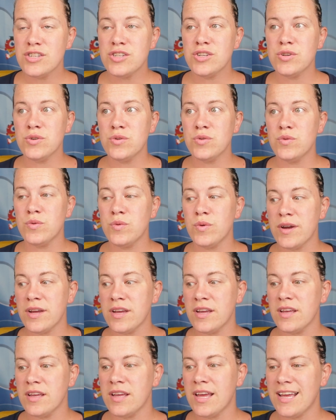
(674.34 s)
to
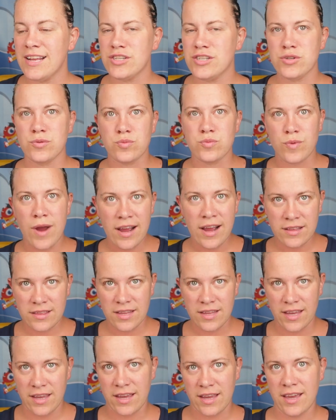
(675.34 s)
it
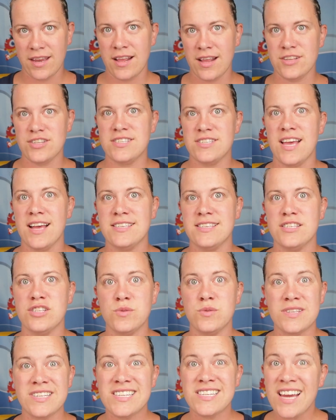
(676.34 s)
directly, and it just has to
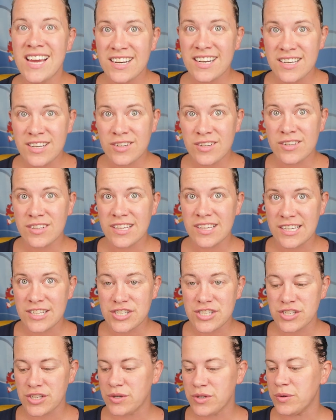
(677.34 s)
do with a technical
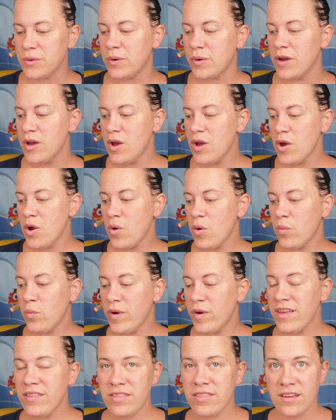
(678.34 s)
issue
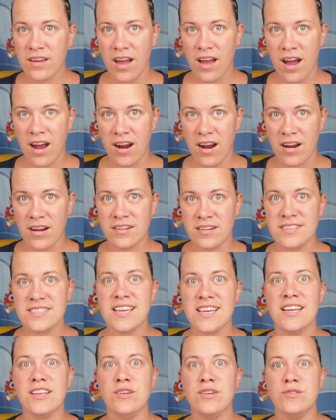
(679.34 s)
with the cards,
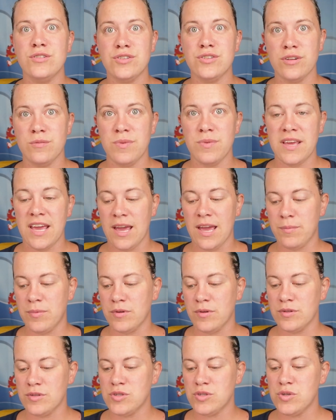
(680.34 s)
and you should be
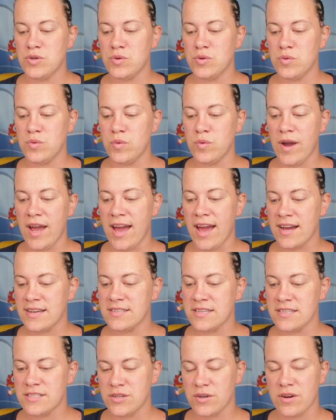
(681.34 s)
able to
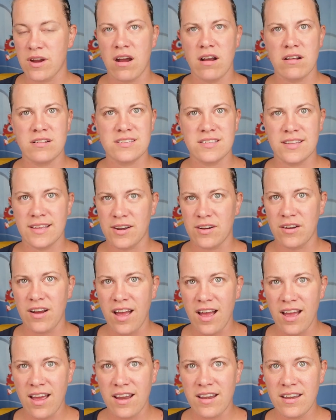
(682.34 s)
access your cards later
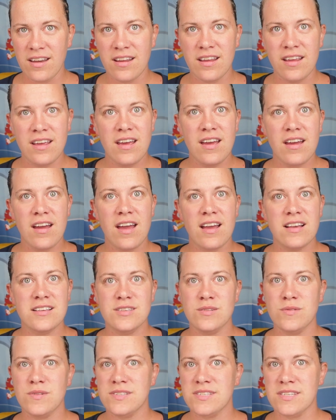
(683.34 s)
on as
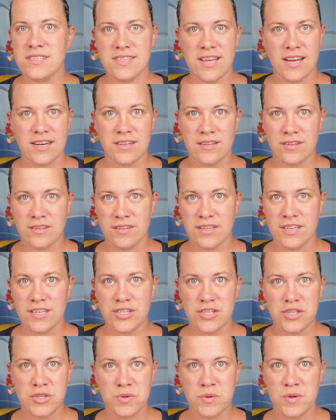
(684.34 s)
soon as this technical
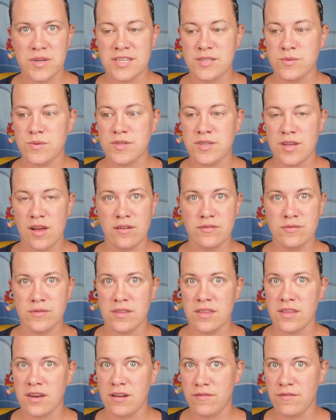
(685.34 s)
issue is resolved
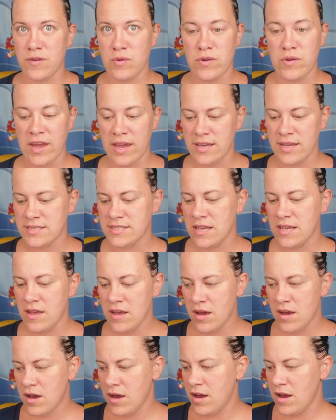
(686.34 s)
within a few days.
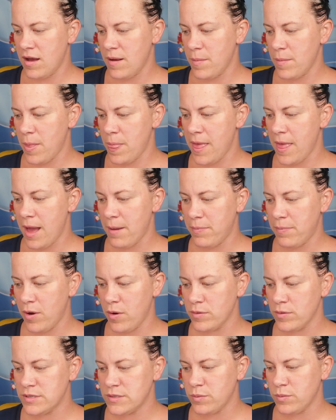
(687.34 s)
And that
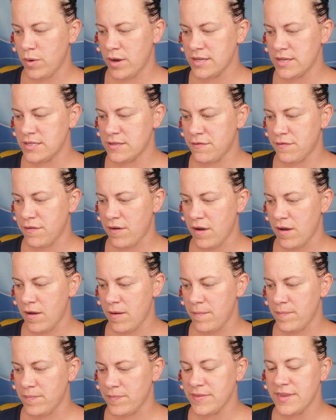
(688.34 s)
post was
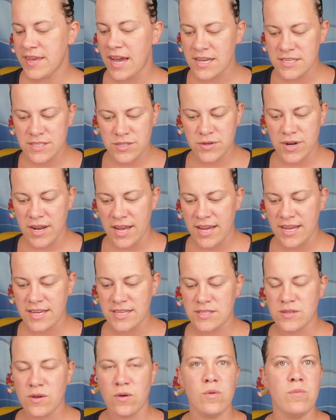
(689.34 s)
from yesterday,
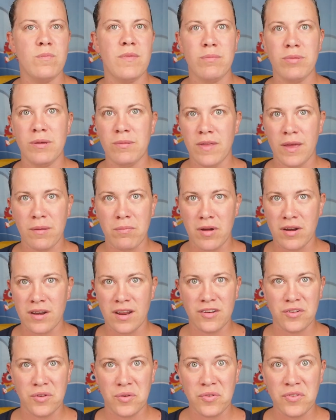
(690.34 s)
so maybe like
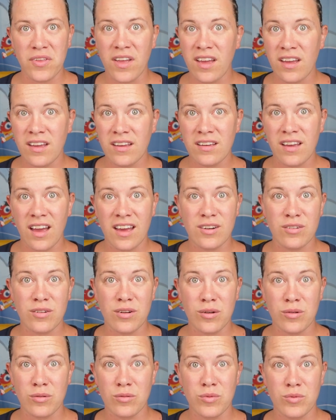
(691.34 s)
Monday, Tuesday, I don't
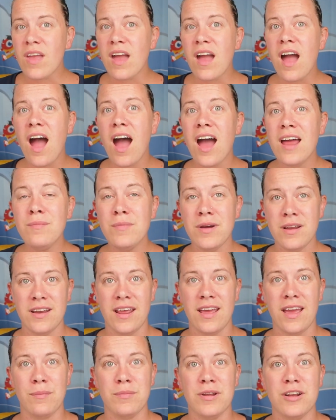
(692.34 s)
know. On
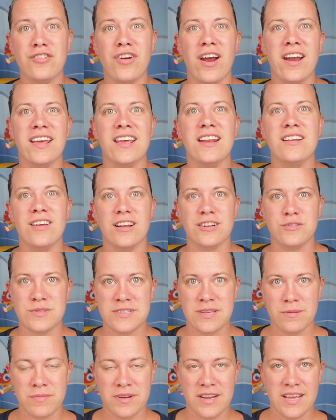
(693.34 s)
Monday, I'm gonna try to get in touch with
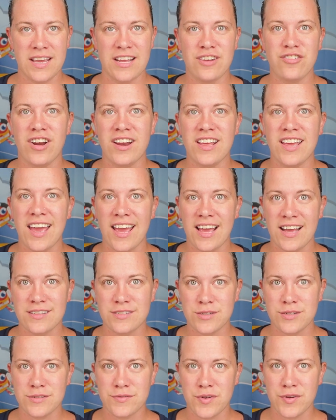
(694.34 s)
somebody and try to get
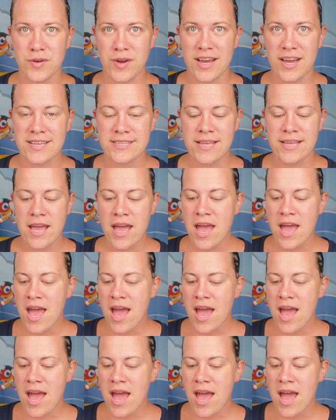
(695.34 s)
answers for you guys.